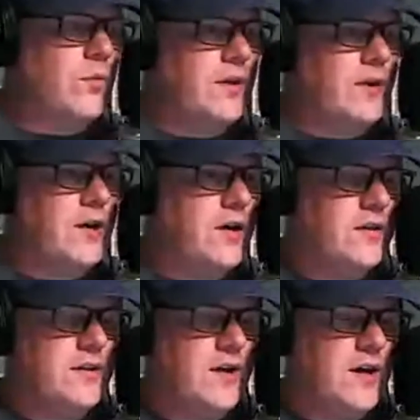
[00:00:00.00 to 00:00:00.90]
really hard
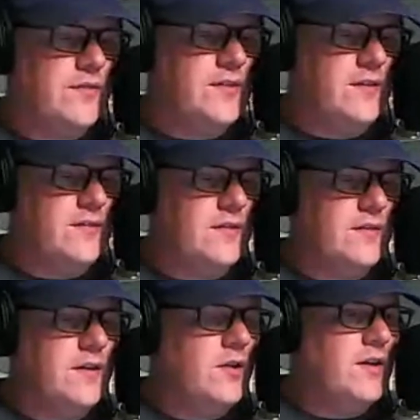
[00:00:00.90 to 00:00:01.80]
in the off season.
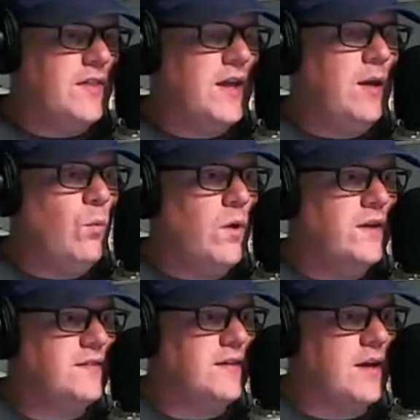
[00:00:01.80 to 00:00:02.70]
I think he
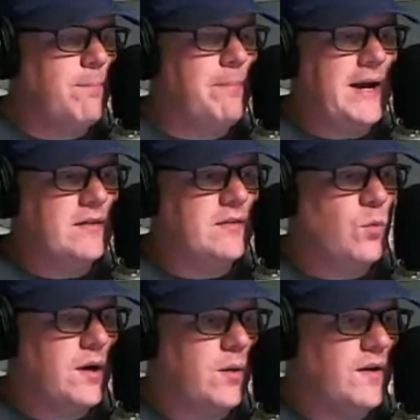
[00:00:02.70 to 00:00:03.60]
wants to get back to
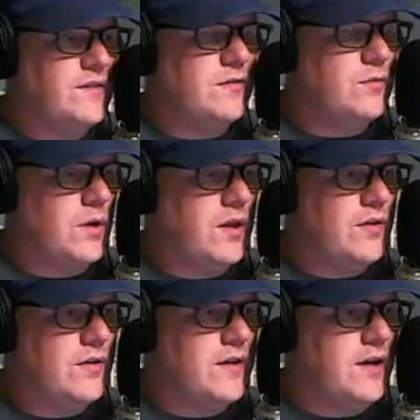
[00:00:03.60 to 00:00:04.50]
where he was in
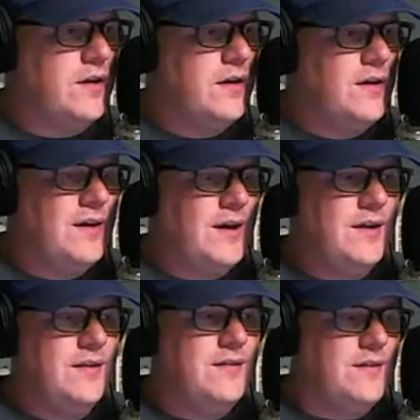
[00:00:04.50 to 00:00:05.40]
2013,
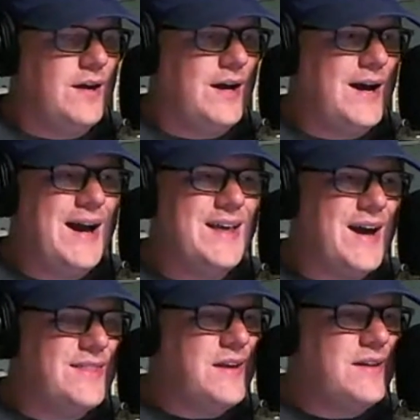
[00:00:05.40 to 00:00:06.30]
and I
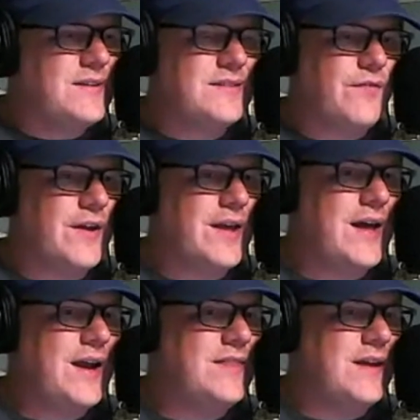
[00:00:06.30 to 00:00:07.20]
think stuff like that.
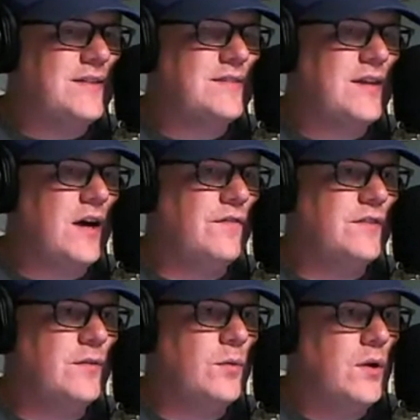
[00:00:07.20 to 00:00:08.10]
I think it's tough
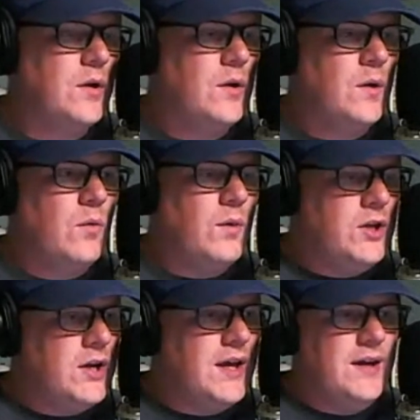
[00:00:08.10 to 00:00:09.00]
to when you
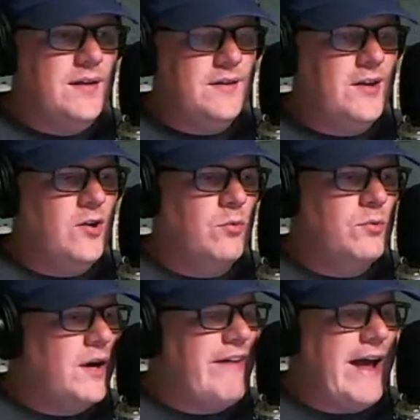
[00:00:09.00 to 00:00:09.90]
get a
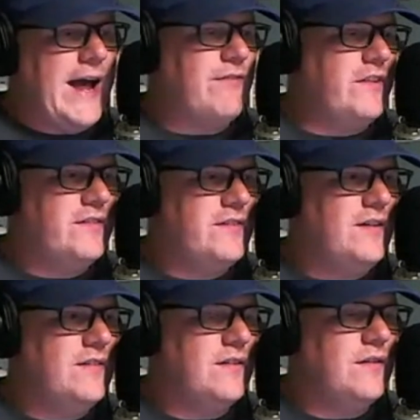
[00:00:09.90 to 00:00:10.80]
rough half of the
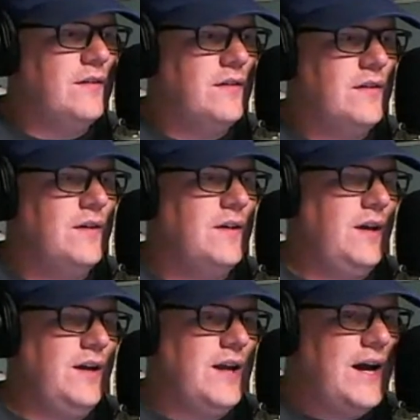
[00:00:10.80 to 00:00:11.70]
season,
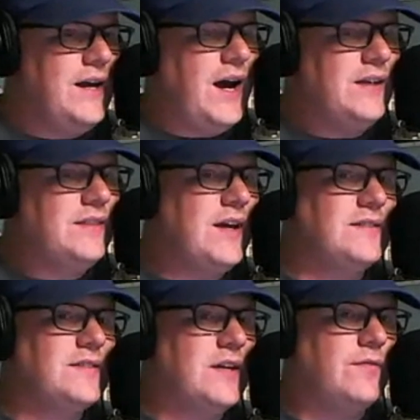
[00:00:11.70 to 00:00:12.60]
and I think
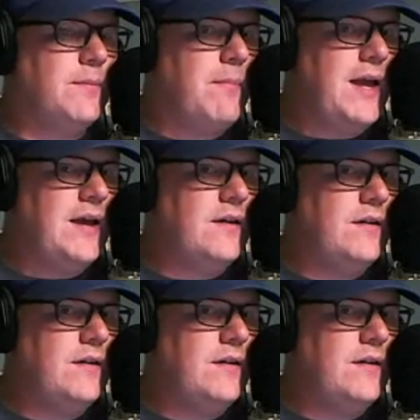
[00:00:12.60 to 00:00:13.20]
it's tough to make